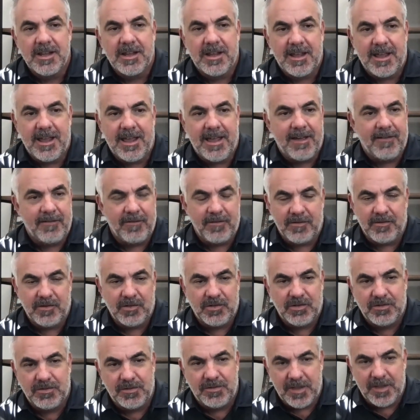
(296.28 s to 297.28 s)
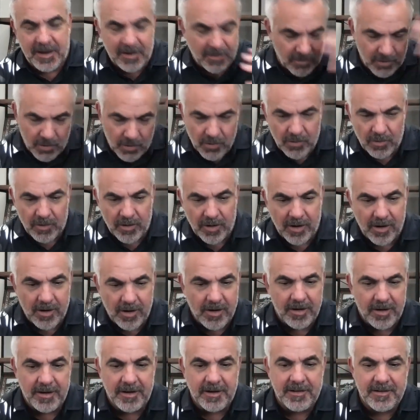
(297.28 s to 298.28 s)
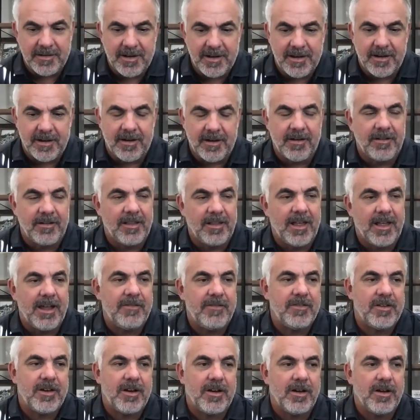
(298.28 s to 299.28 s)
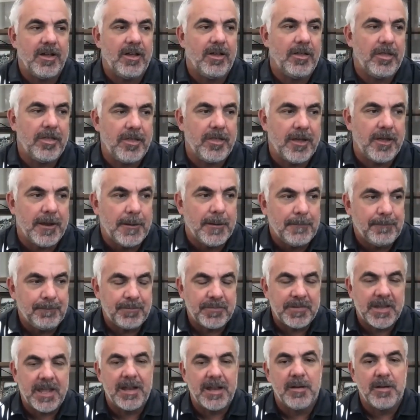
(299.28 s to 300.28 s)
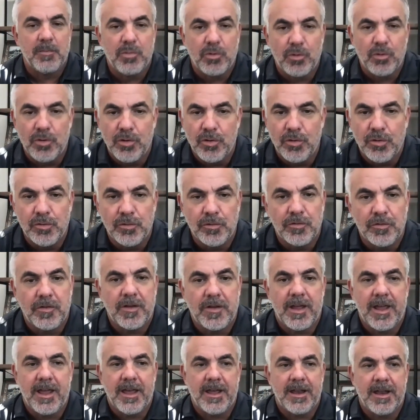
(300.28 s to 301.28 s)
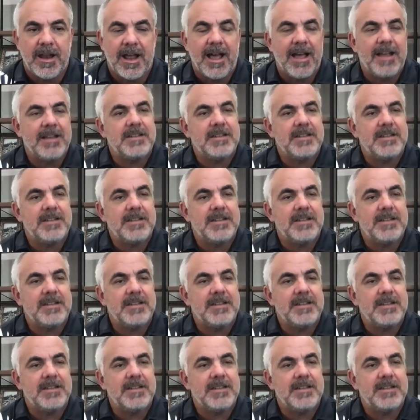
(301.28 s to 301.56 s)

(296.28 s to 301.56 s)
have things going on in our life and our health that can improve. And I